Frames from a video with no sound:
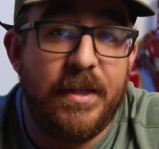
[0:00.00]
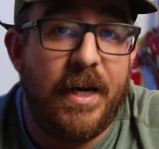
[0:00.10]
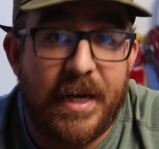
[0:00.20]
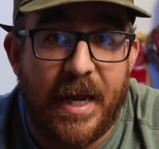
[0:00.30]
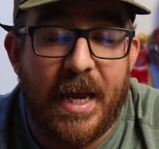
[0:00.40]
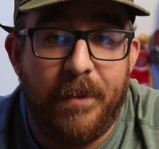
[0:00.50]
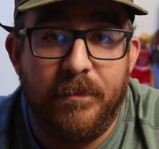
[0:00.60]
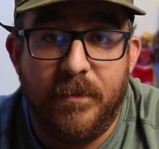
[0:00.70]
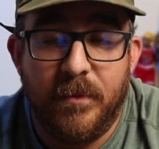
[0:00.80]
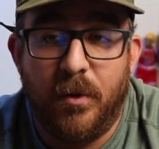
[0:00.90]
not a
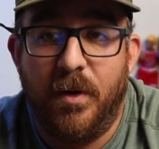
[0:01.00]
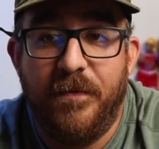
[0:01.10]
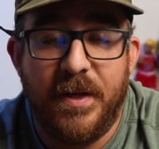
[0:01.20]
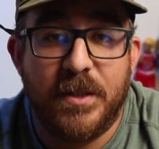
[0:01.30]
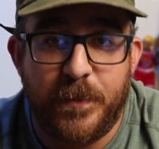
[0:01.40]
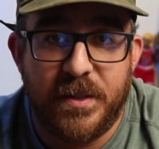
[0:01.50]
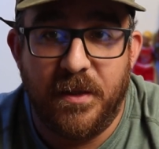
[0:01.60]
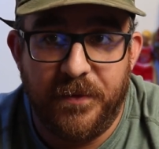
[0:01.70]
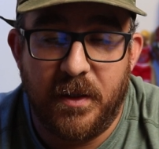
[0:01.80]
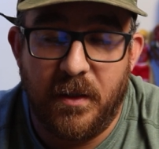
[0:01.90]
game or event
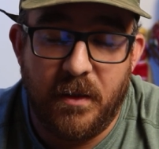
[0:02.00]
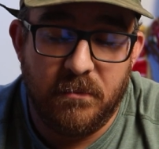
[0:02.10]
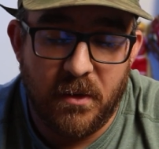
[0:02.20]
specifically.